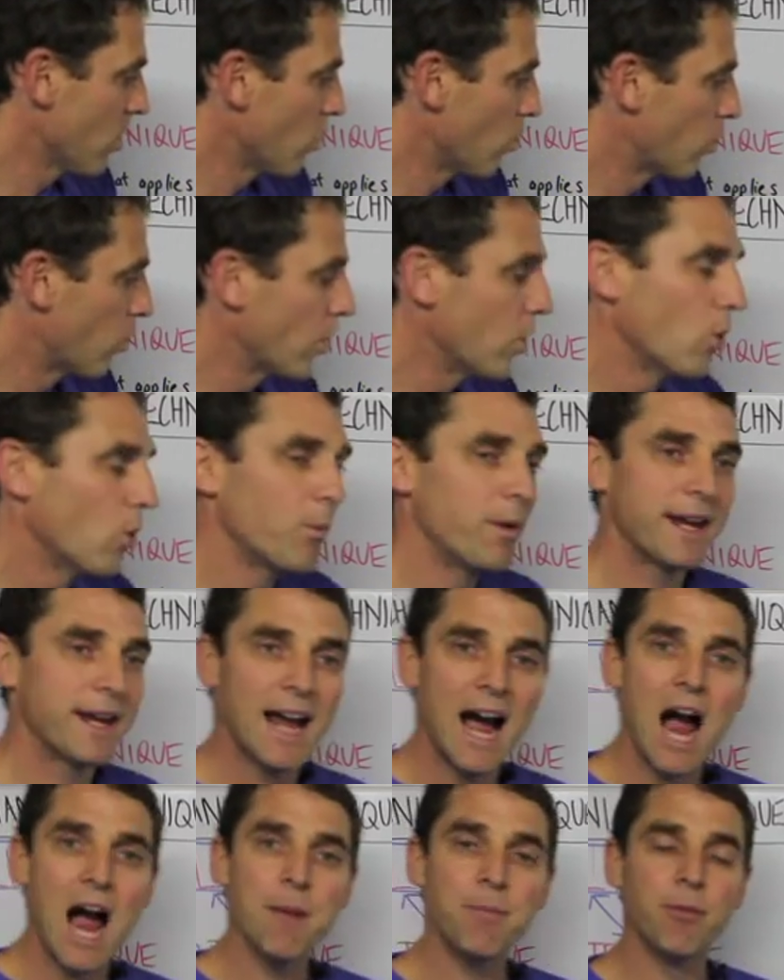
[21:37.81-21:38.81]
will be
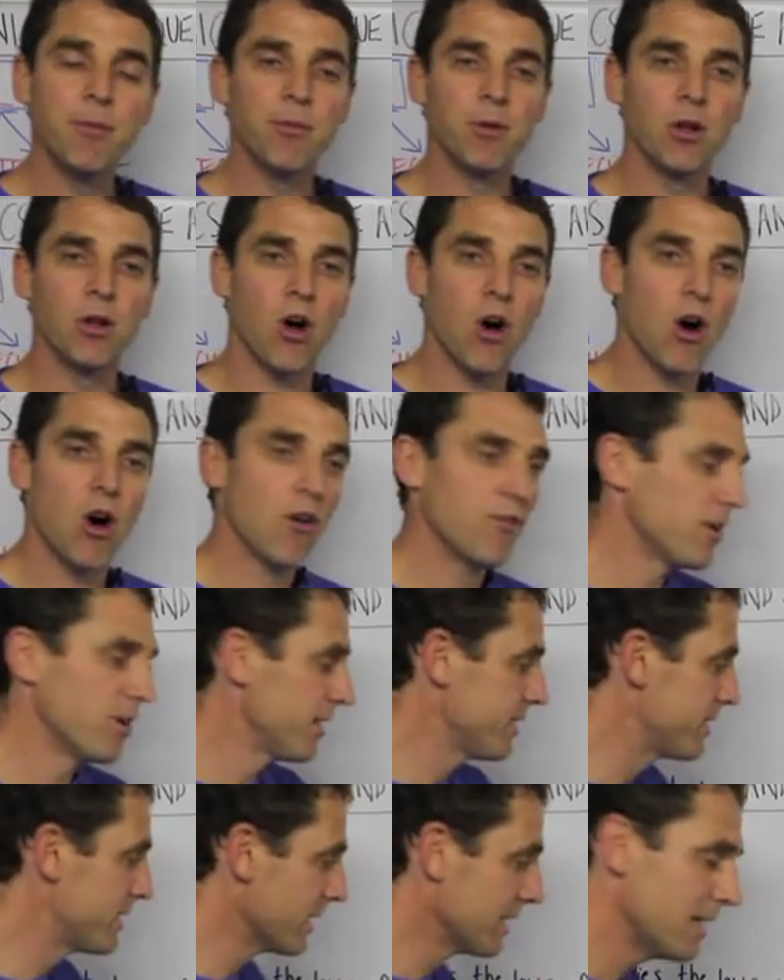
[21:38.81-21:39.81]
capable
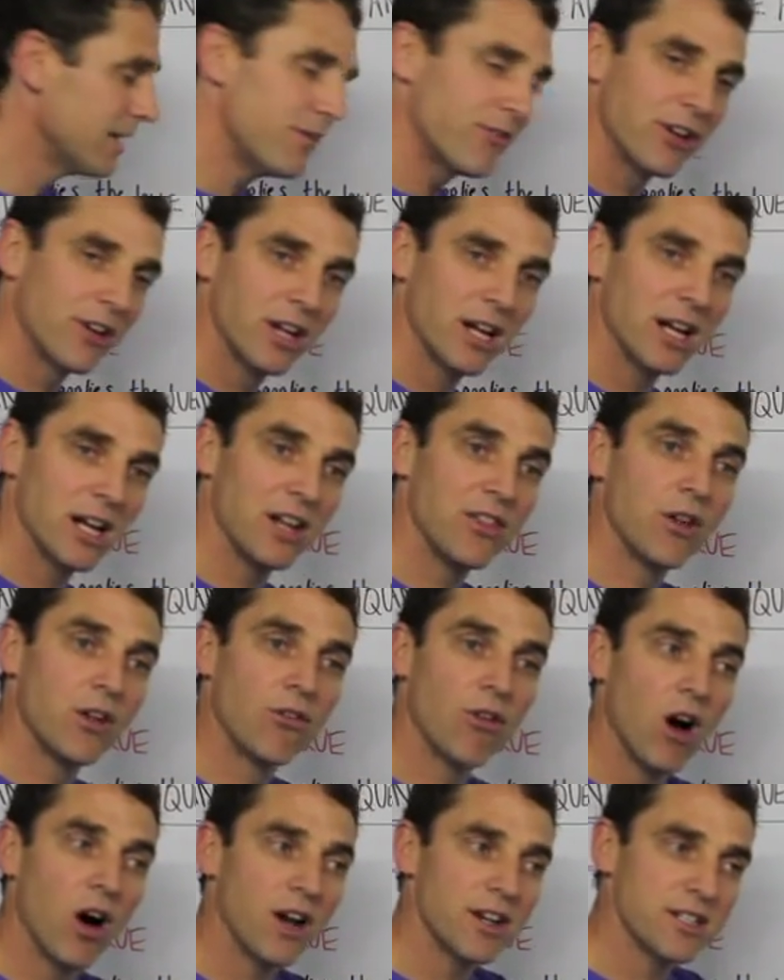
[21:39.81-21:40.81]
of delivering it in the
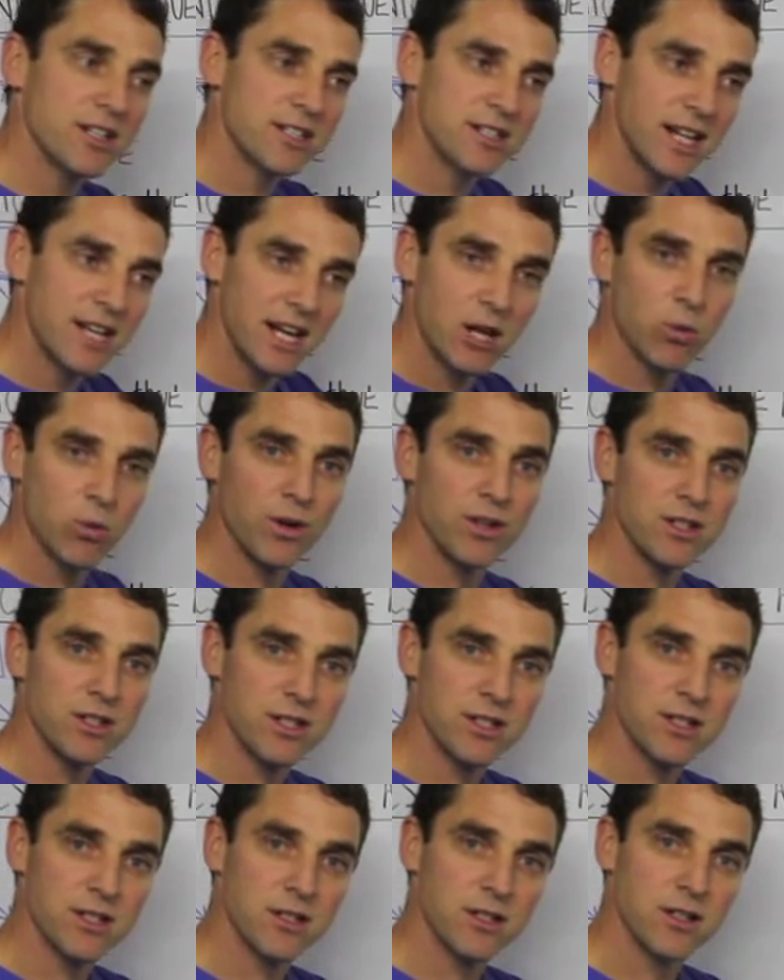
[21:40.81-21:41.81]
right
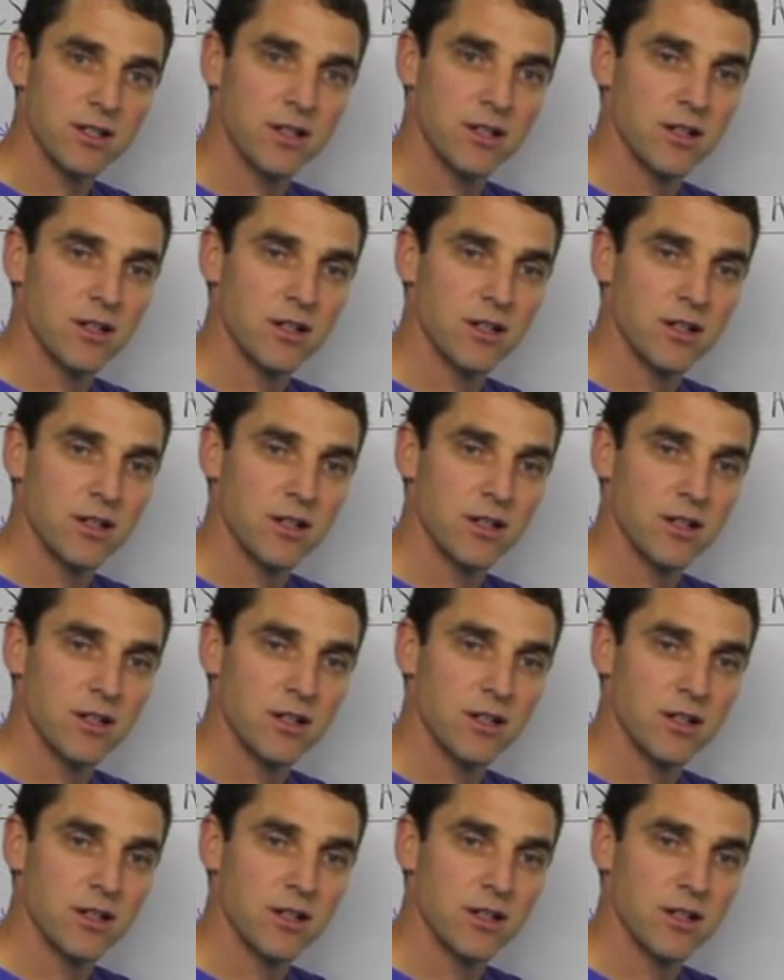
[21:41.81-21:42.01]
sequence.